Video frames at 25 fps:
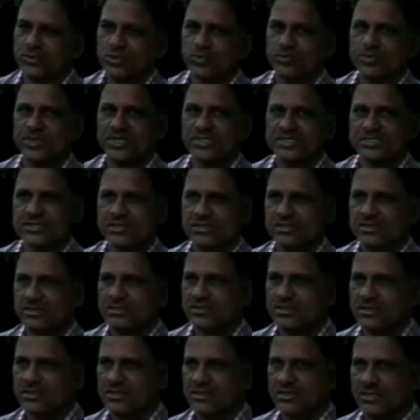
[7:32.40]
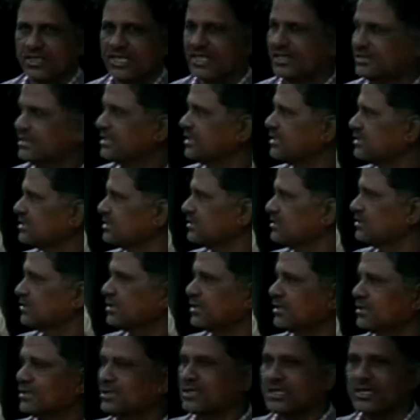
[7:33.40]
Vidi.
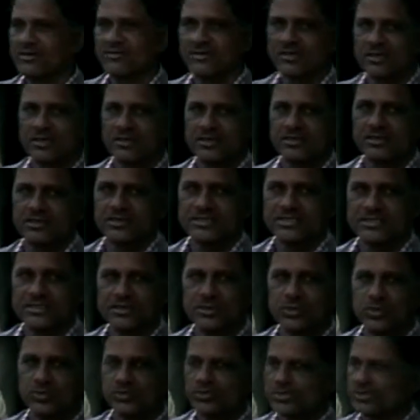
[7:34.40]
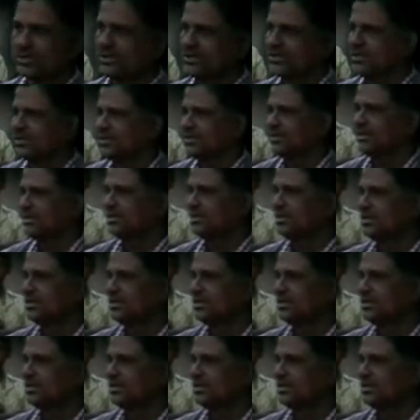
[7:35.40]
All the three tribes,